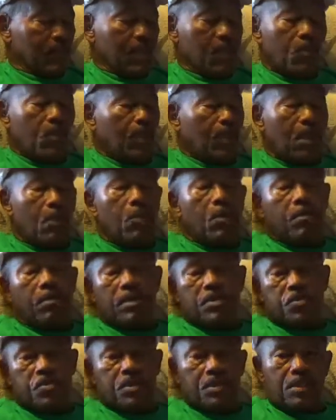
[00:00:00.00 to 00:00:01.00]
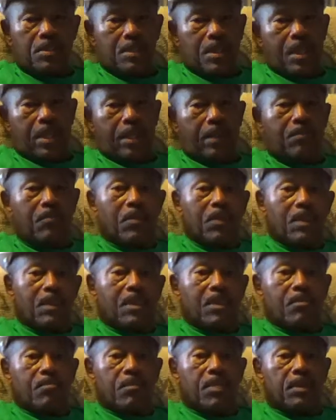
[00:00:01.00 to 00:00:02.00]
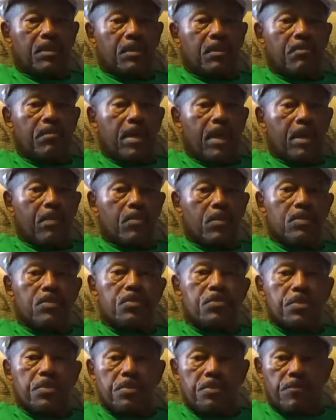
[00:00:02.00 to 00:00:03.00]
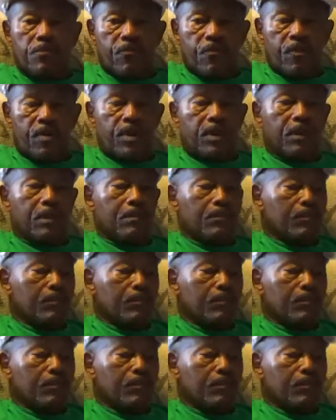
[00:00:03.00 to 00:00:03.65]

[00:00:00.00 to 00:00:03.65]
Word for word: well, I won't mention his name, but the man was schizophrenic,